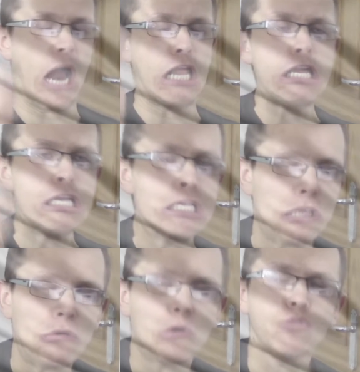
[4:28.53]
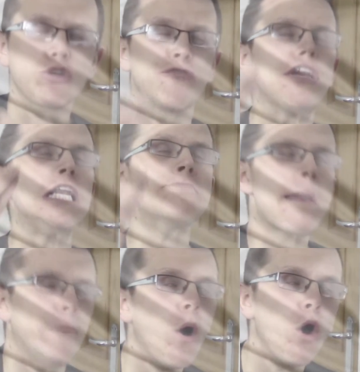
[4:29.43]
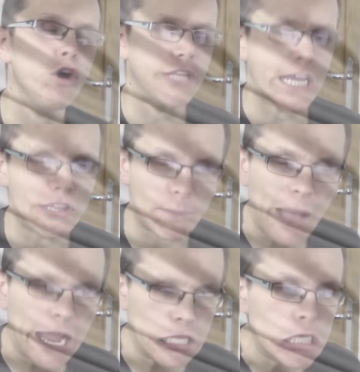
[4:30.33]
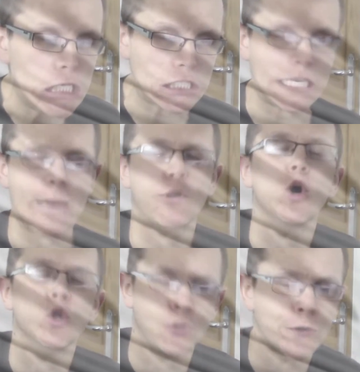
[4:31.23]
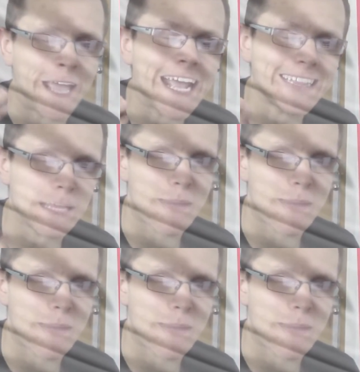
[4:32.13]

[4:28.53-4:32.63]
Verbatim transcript: Paris, I'm going to film my porn in the Paris, and I'm going to get the